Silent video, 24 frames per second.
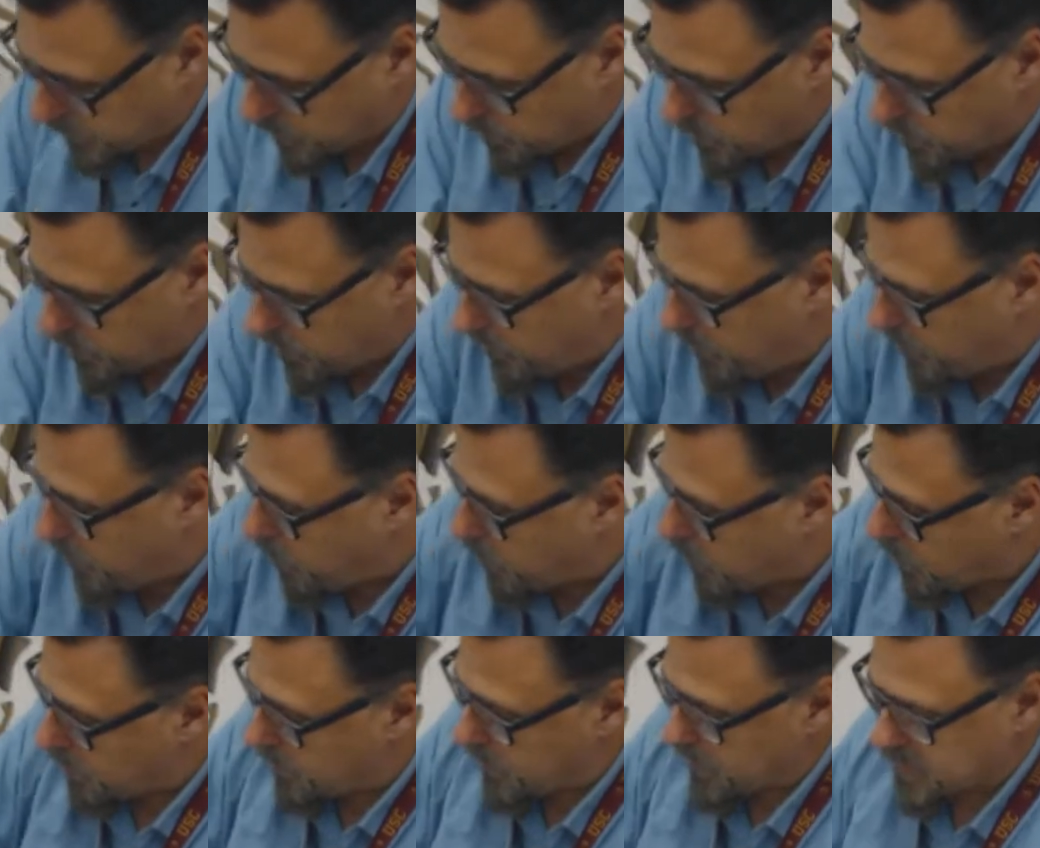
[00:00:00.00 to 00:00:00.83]
the roof
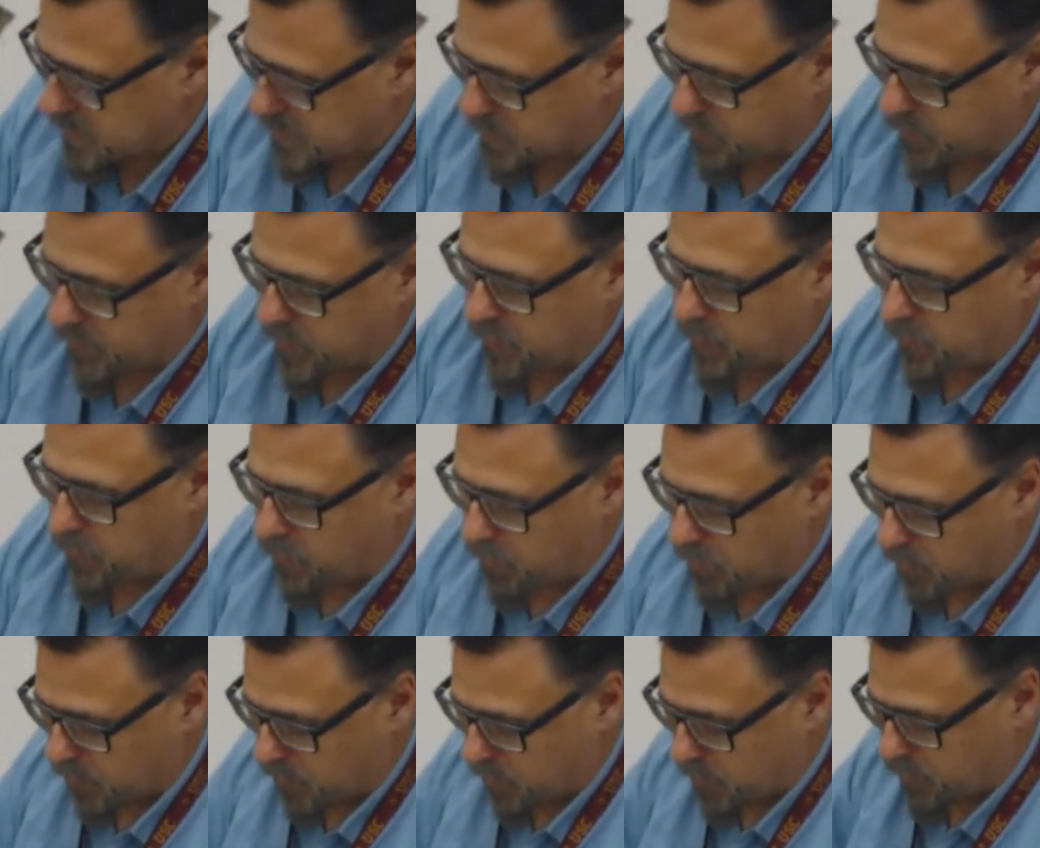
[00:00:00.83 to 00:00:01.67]
form is going to
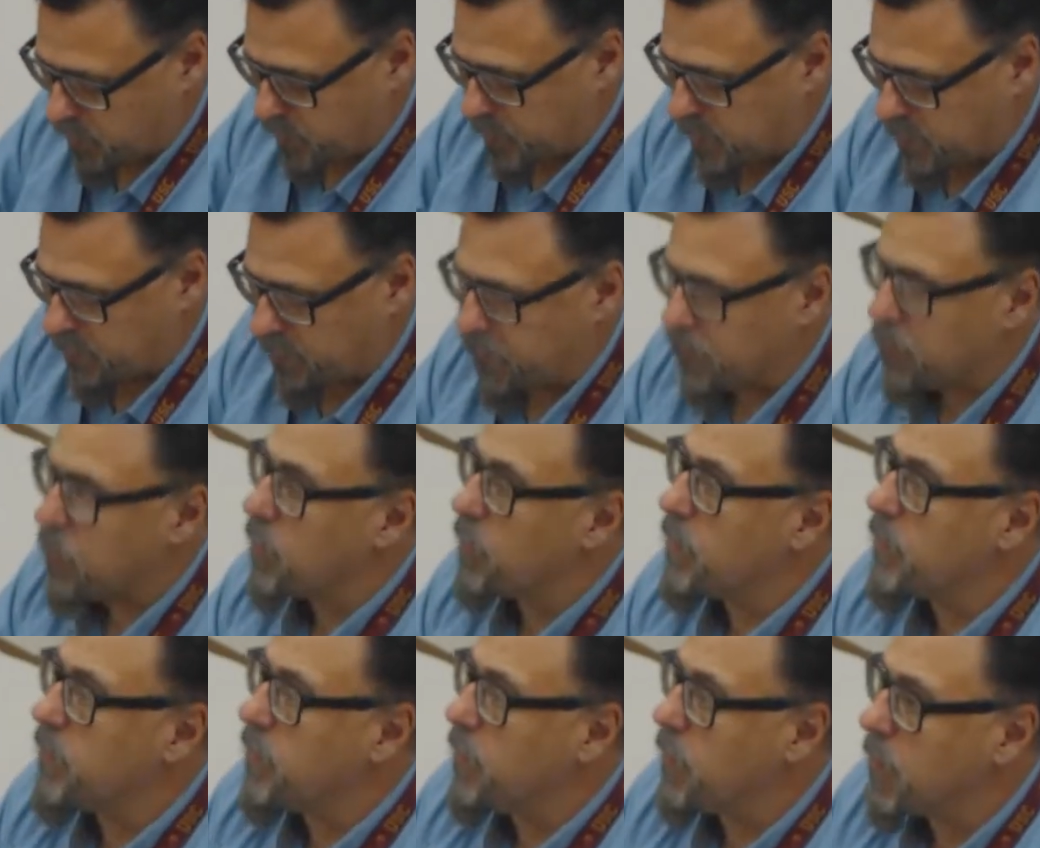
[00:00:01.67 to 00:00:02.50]
work with the
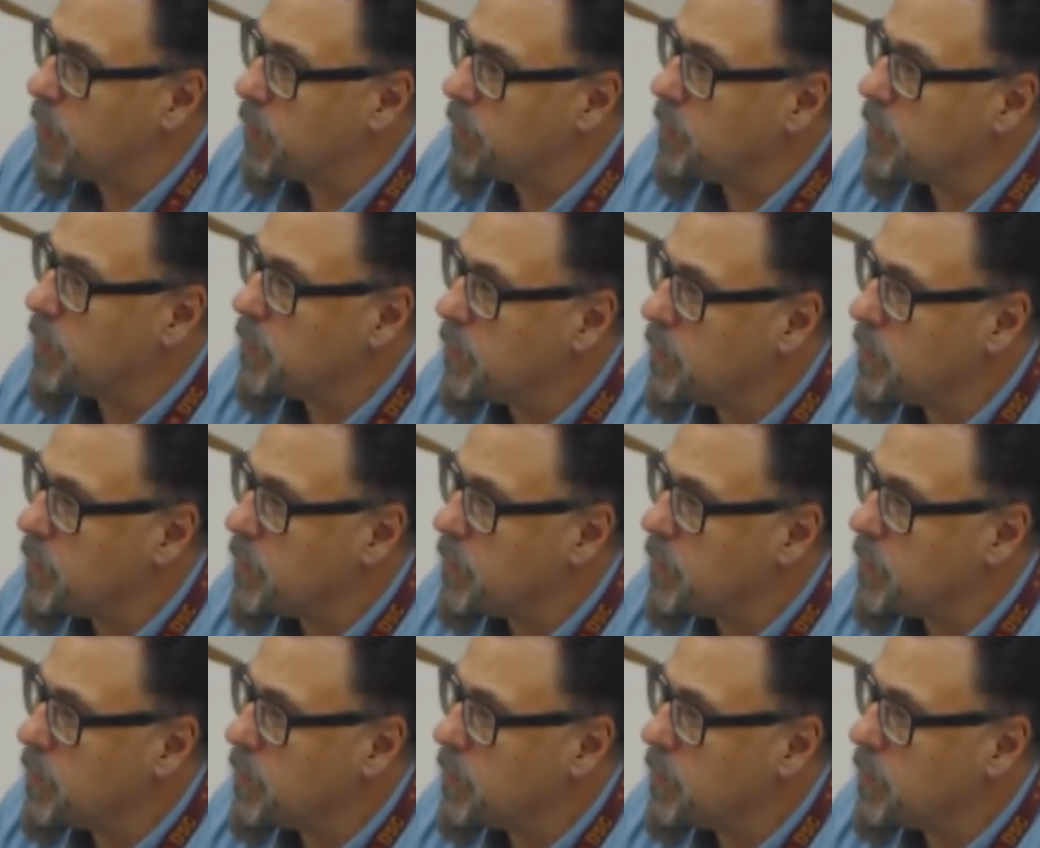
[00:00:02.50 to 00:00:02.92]
floor form,